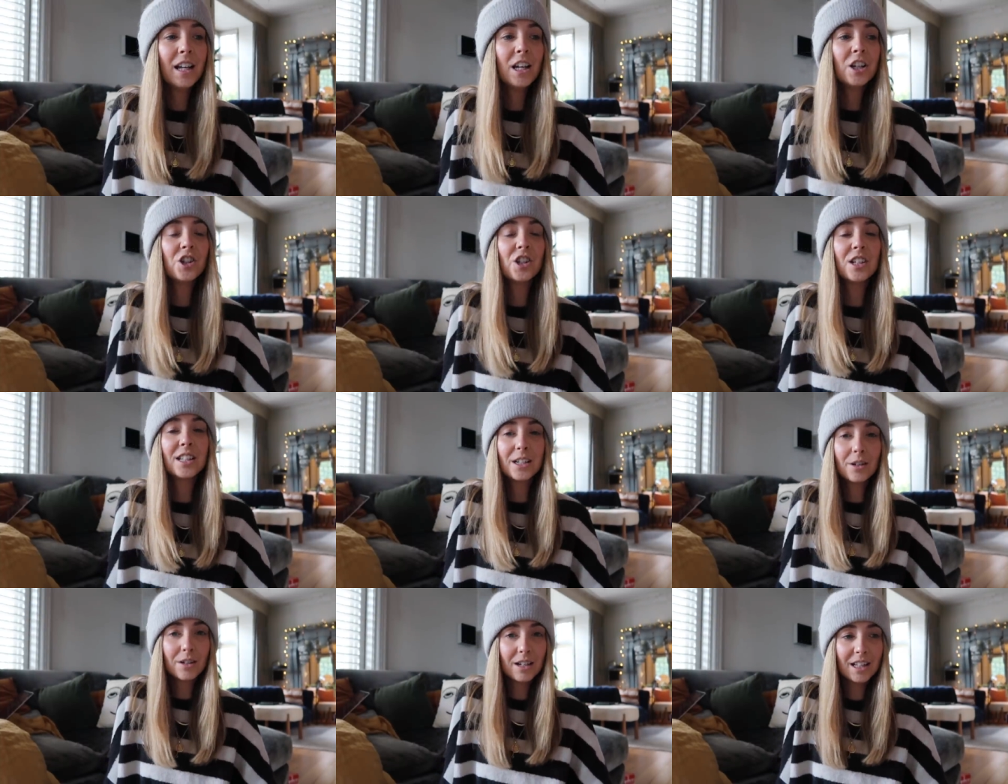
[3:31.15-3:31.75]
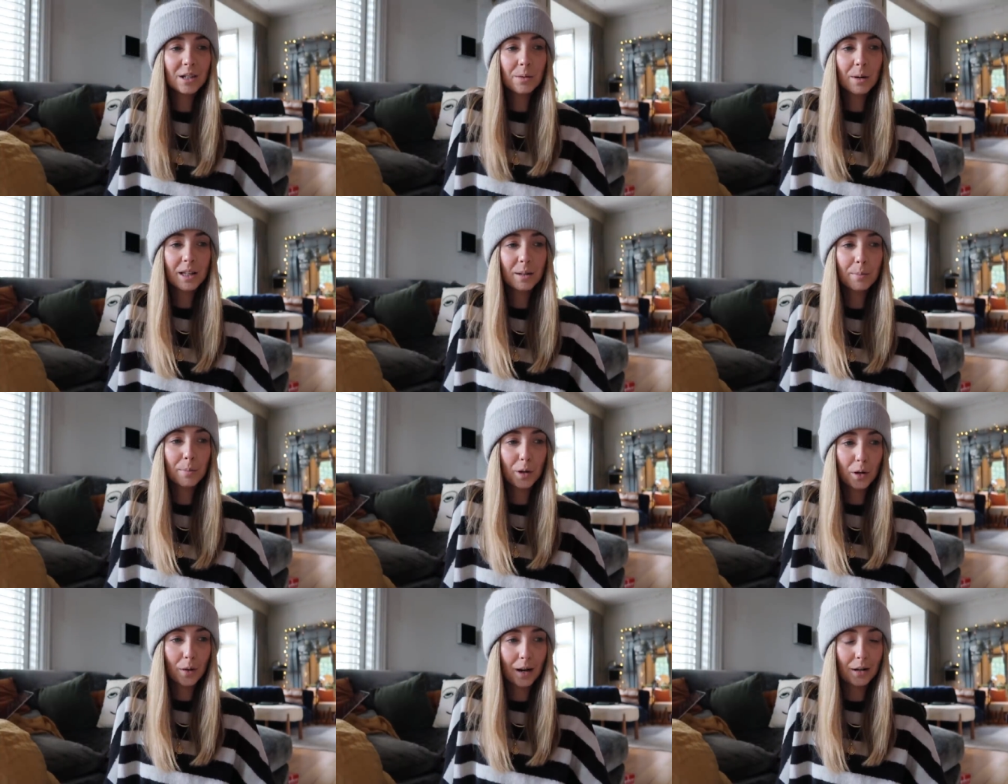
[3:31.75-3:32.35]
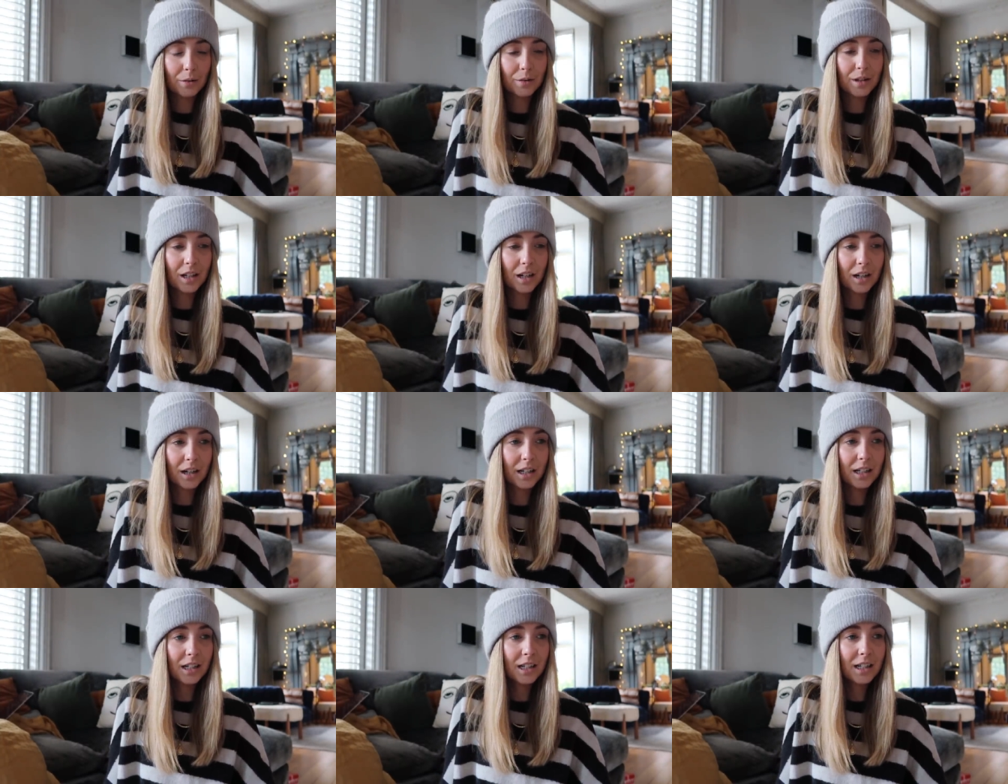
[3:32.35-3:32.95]
She still needs to wear the boot
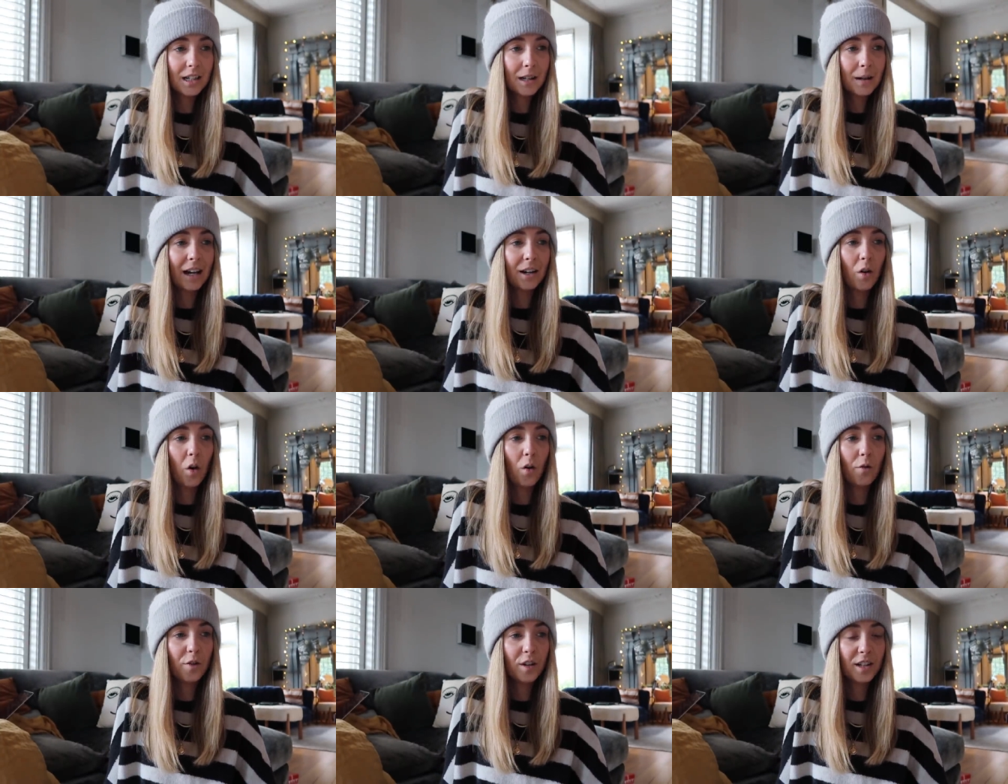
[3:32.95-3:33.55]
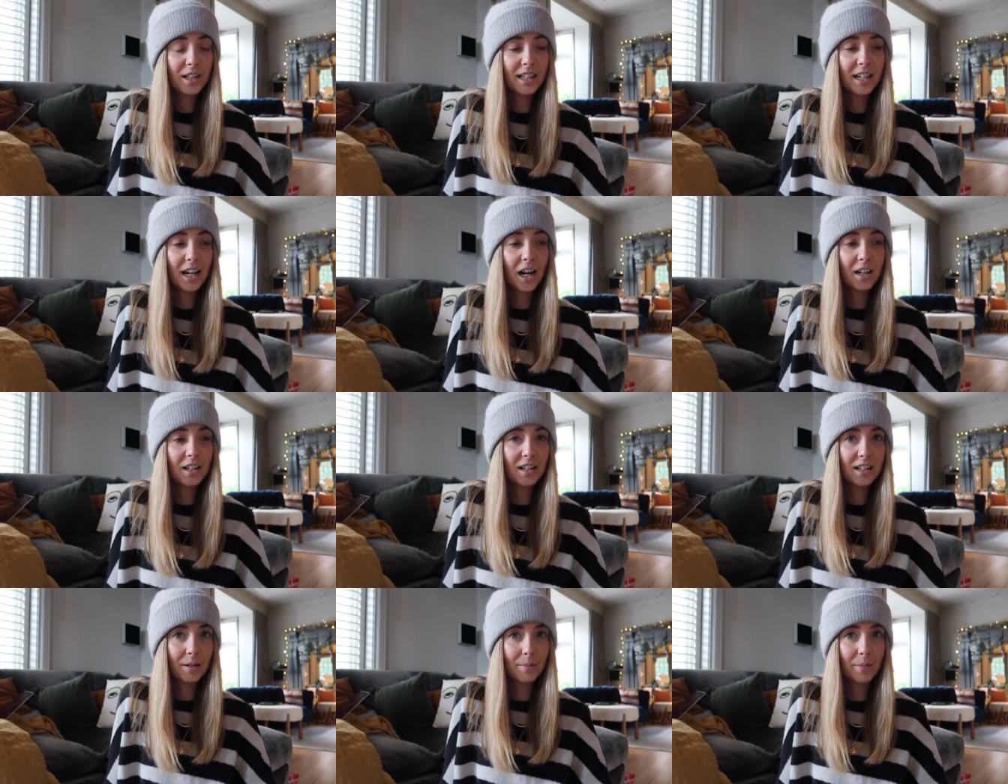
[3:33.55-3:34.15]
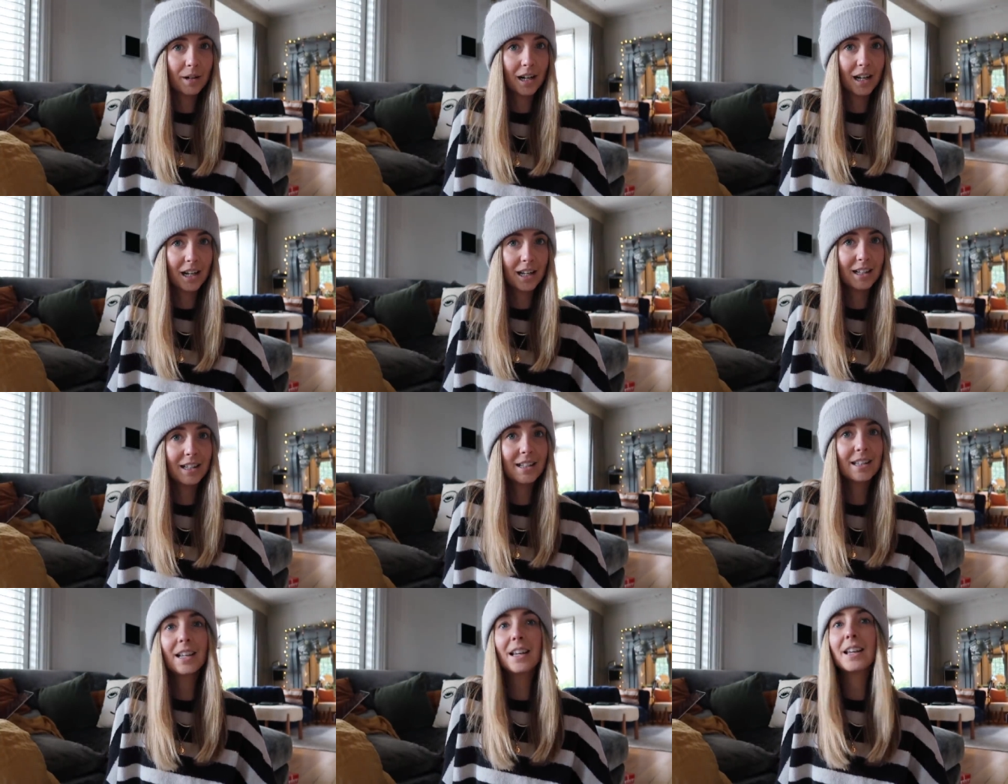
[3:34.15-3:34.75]
outside, and obviously her stomach
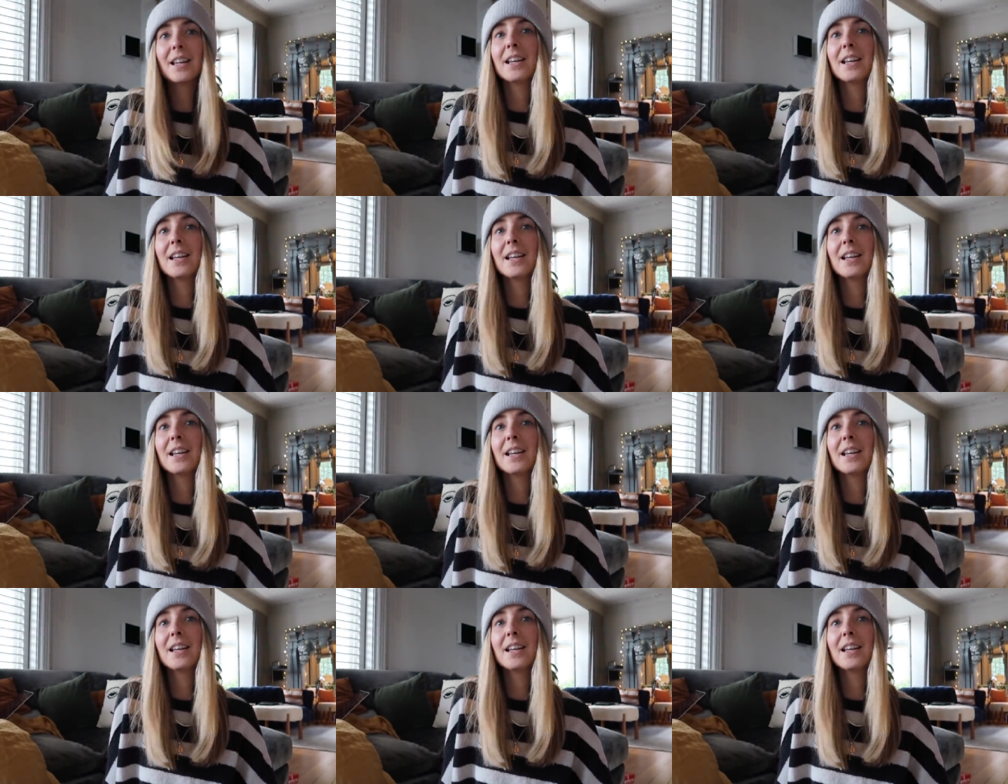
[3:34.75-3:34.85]
is